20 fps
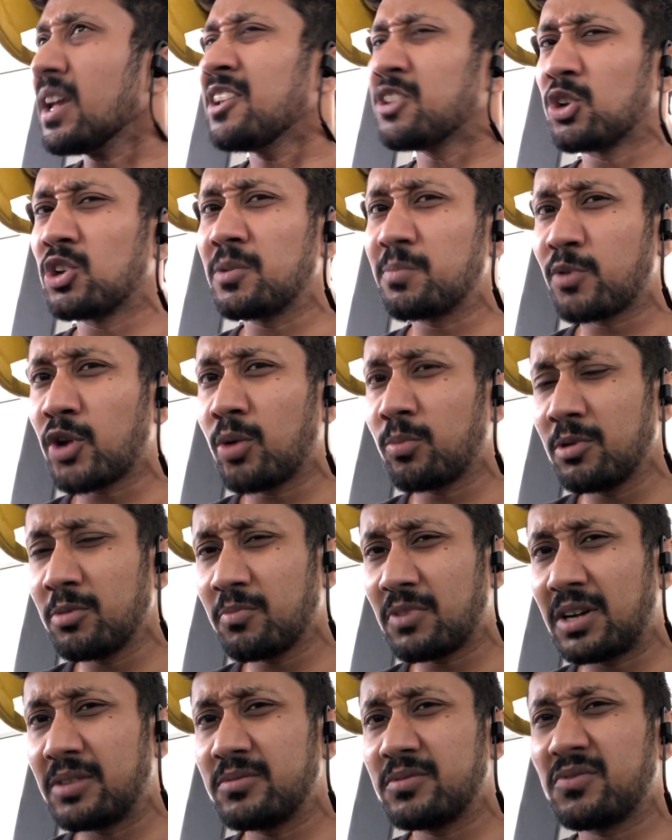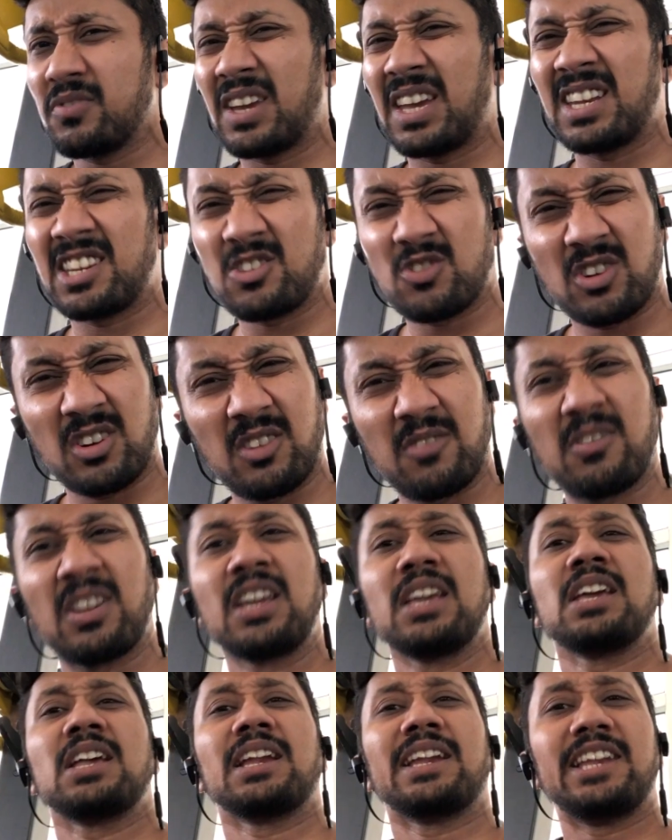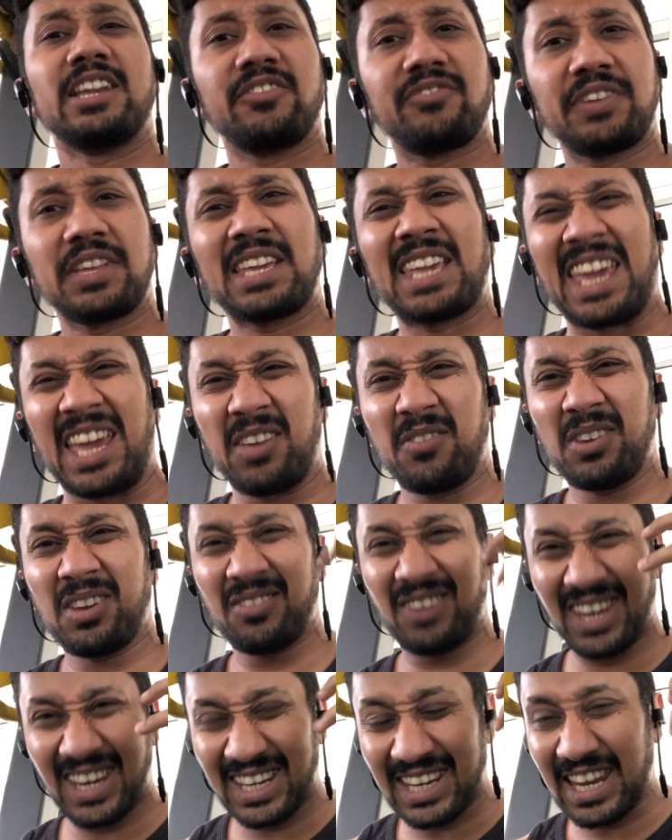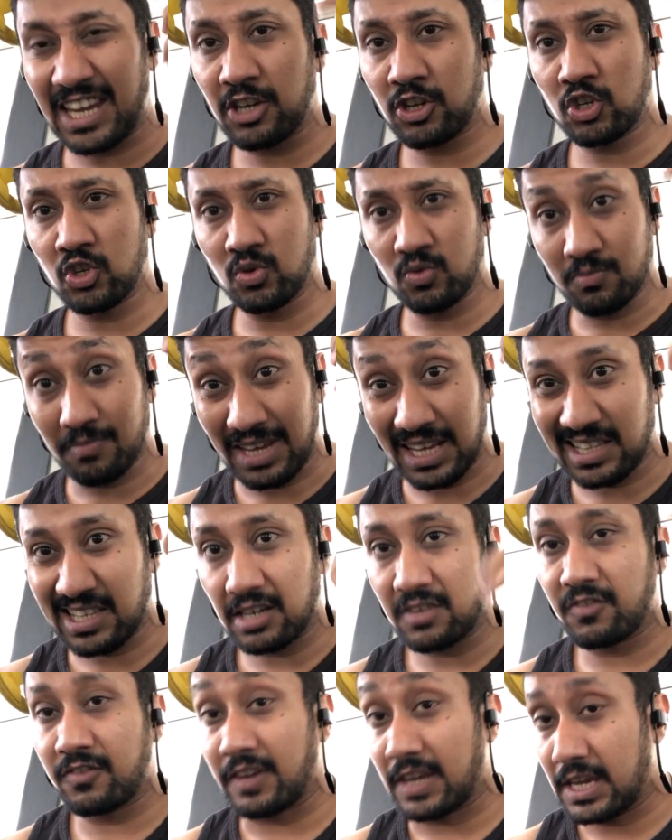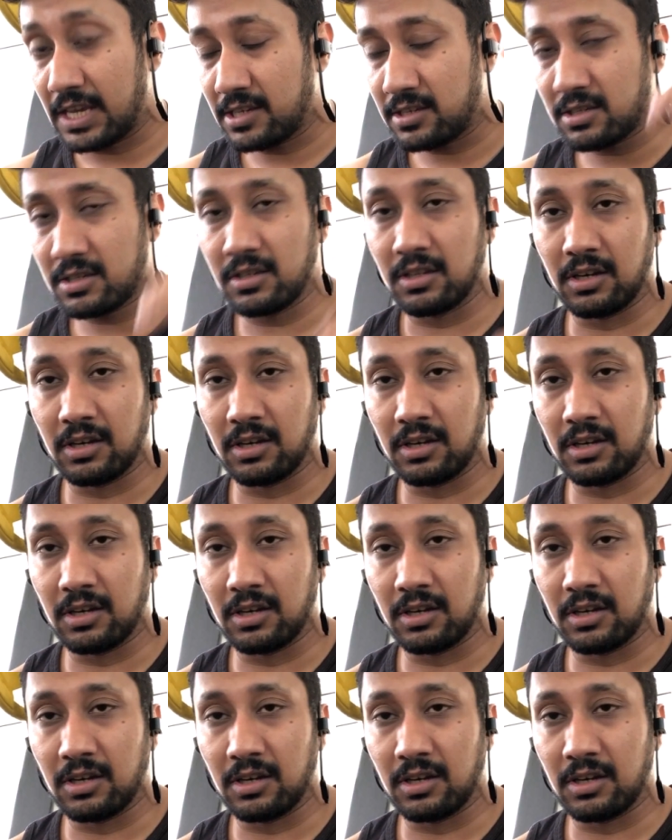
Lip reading: The only problem comes when you are lifting heavy weight and you make that face,